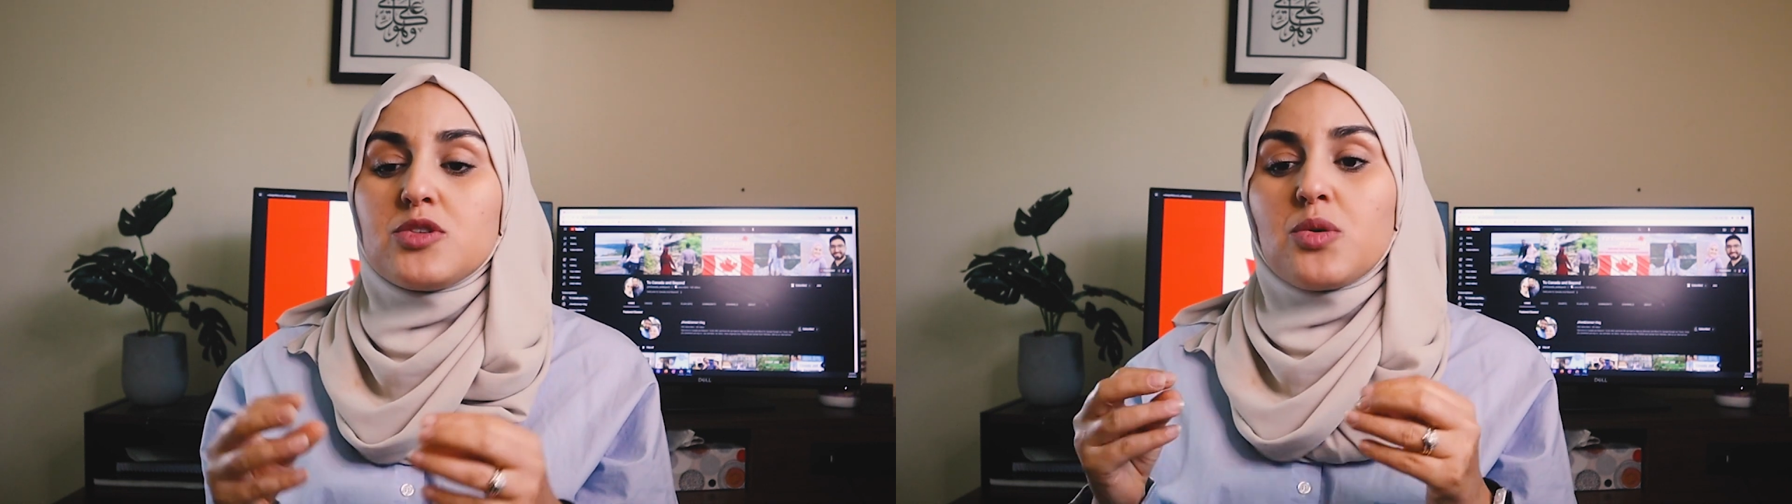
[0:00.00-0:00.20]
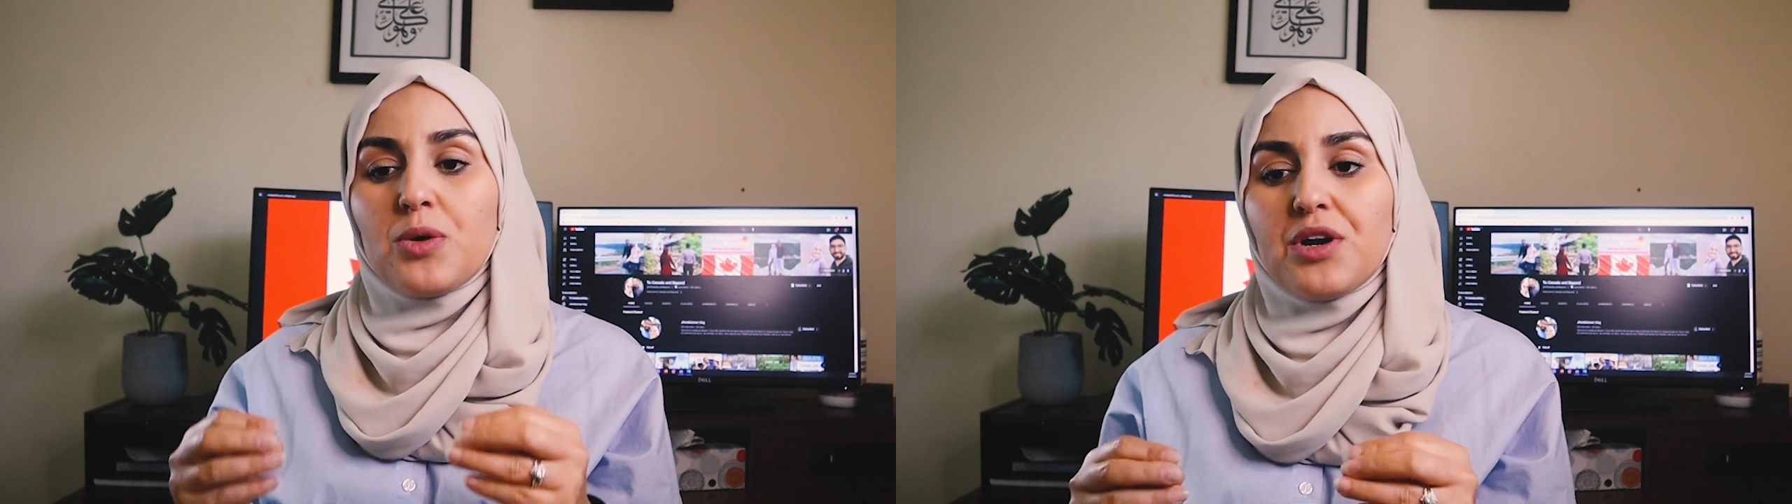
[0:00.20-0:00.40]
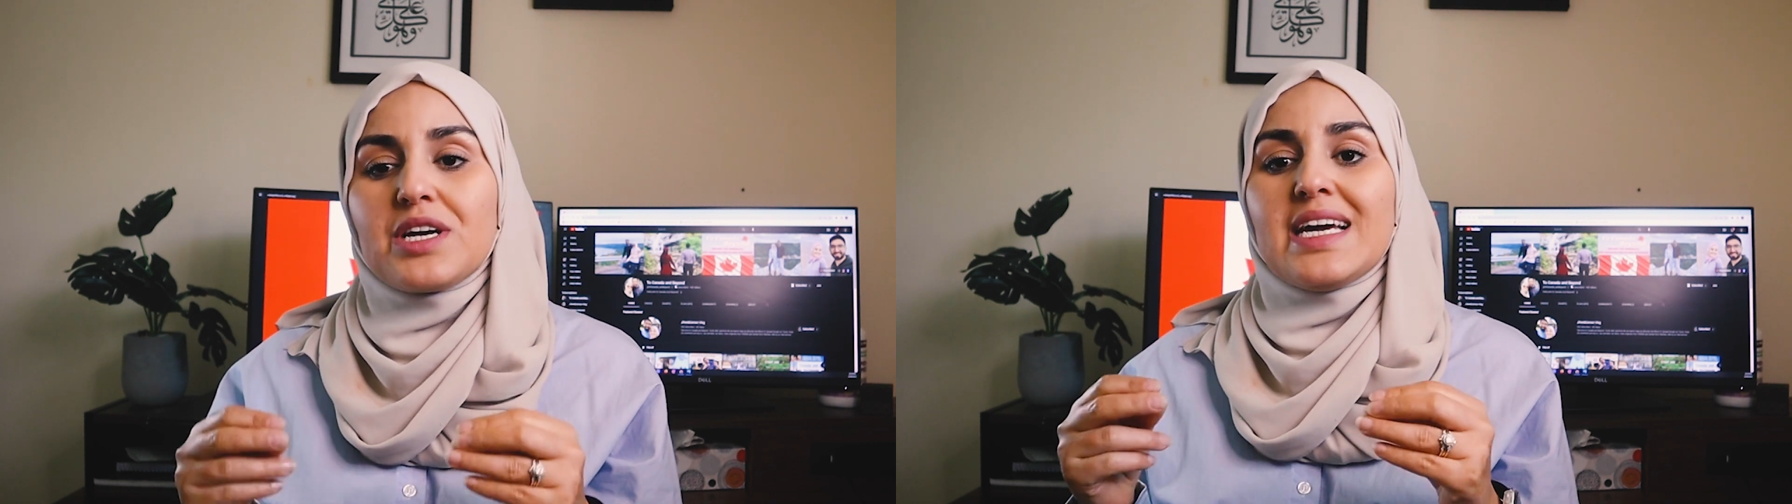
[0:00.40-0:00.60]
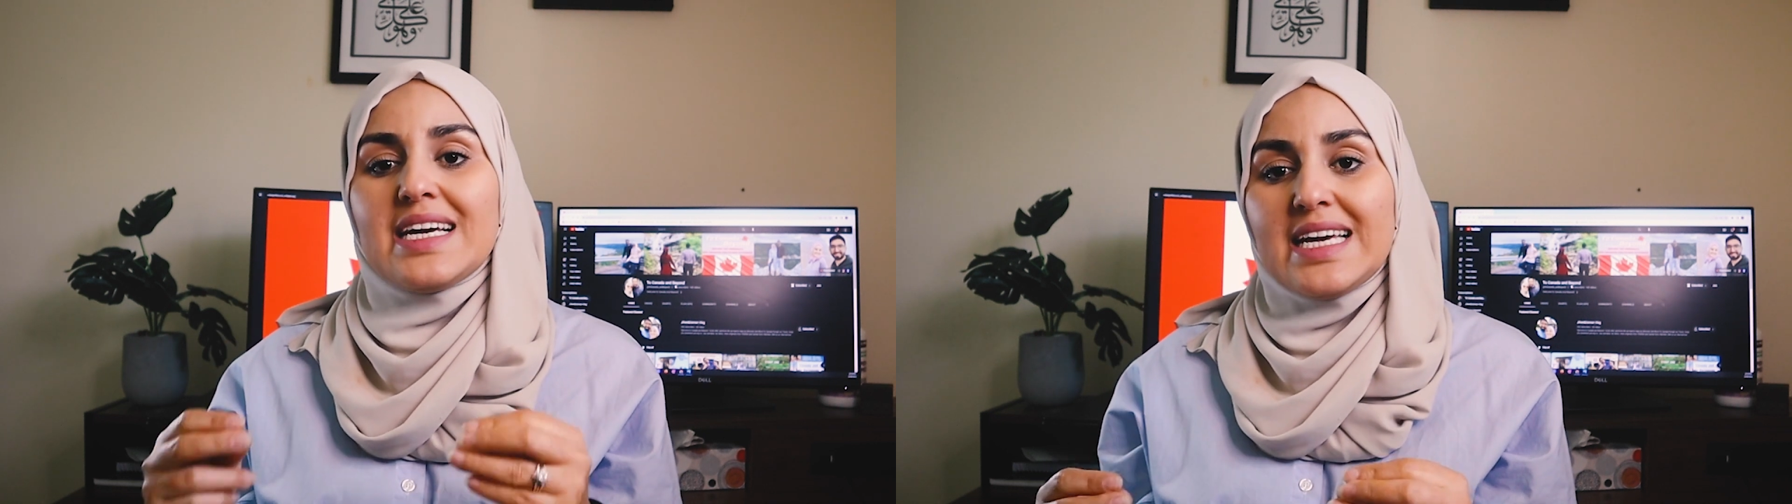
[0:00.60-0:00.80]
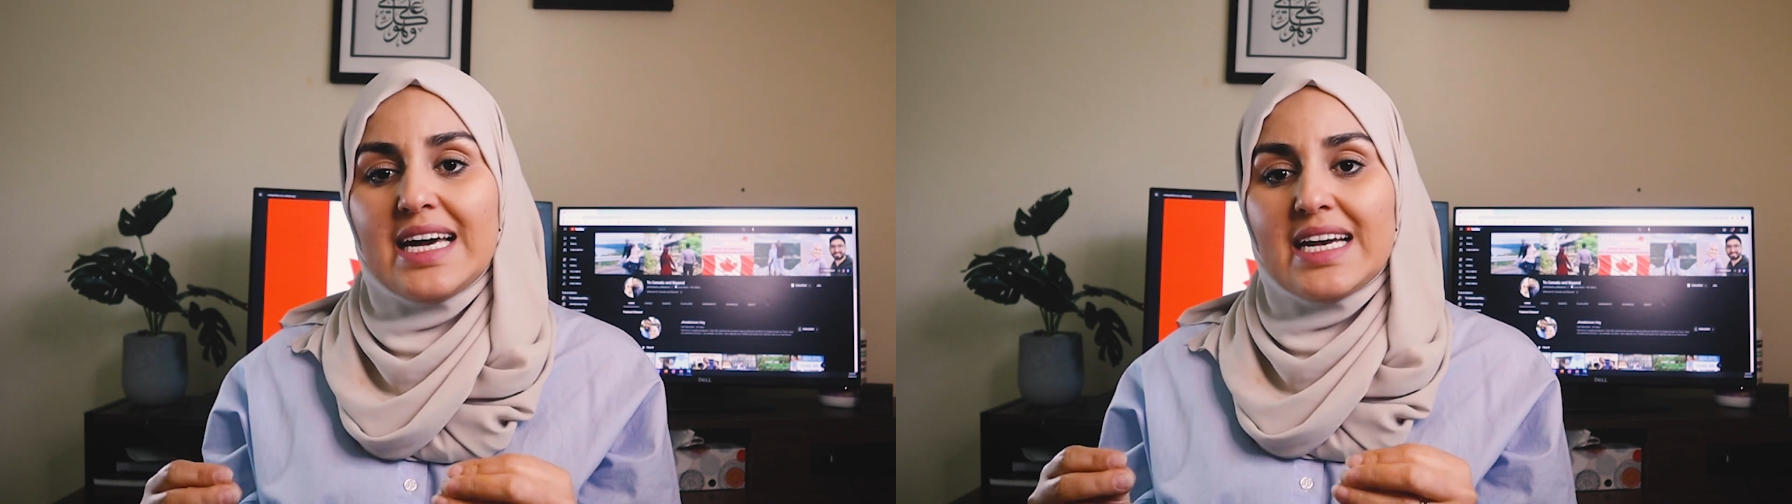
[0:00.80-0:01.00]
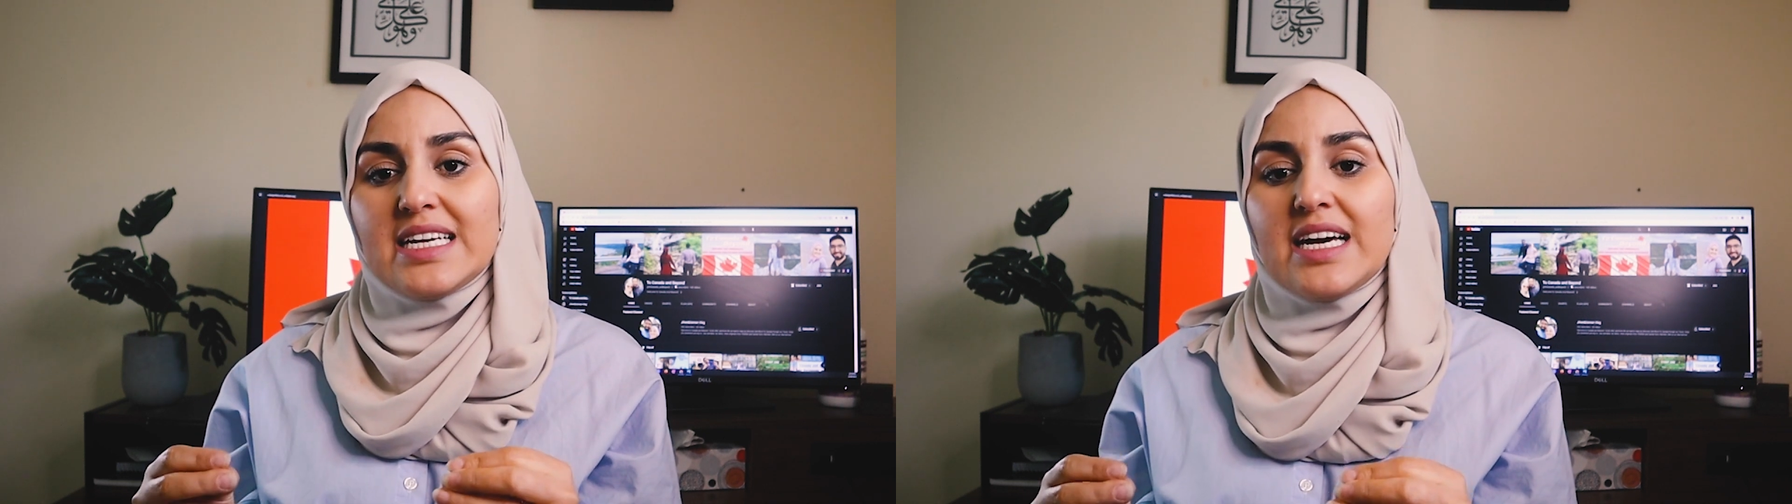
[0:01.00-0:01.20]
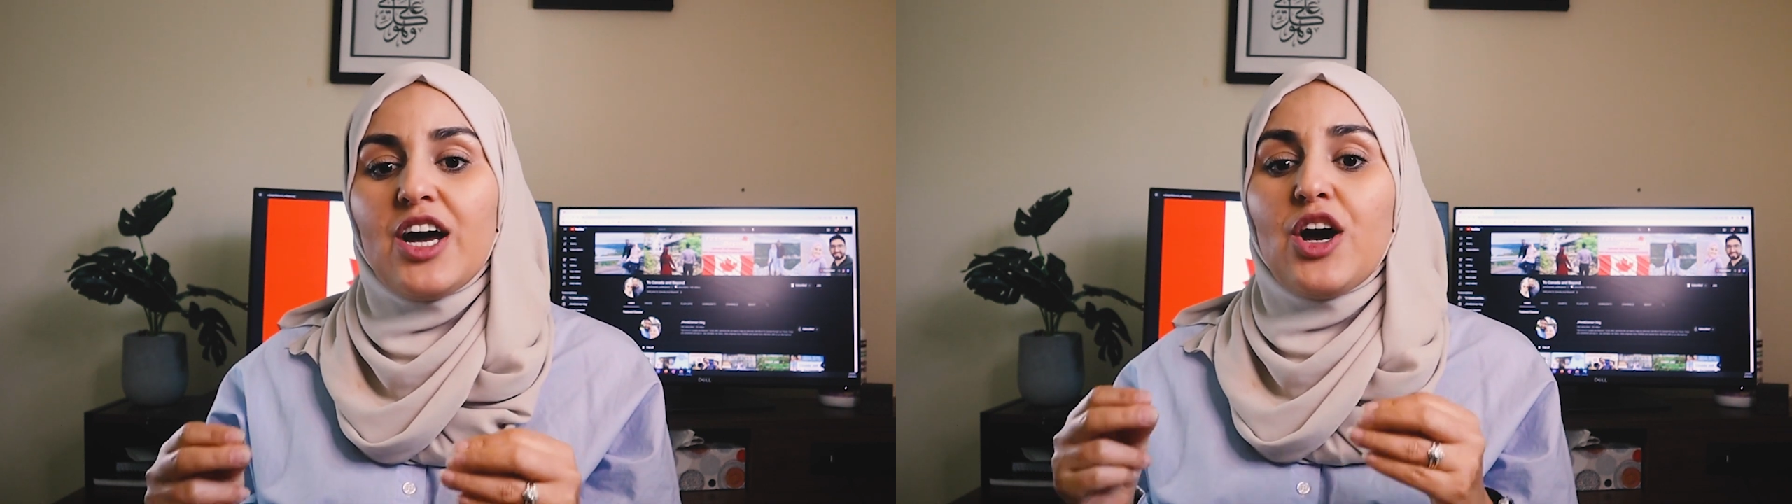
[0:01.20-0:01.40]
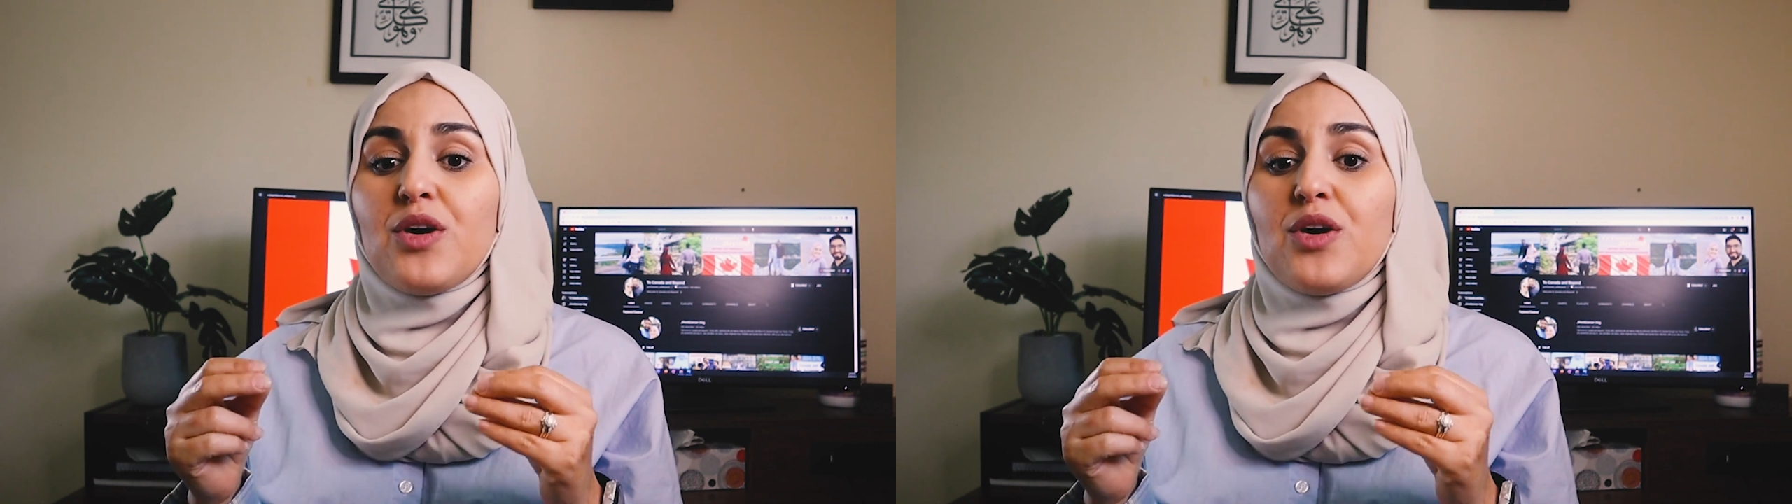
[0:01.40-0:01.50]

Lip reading: to work in Canada